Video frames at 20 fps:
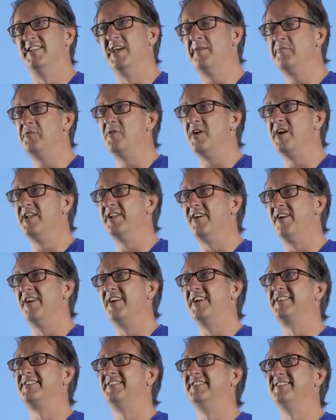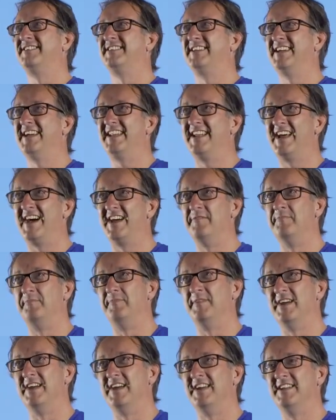Number one, I could get out
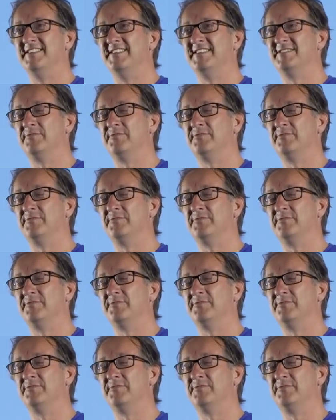of bed.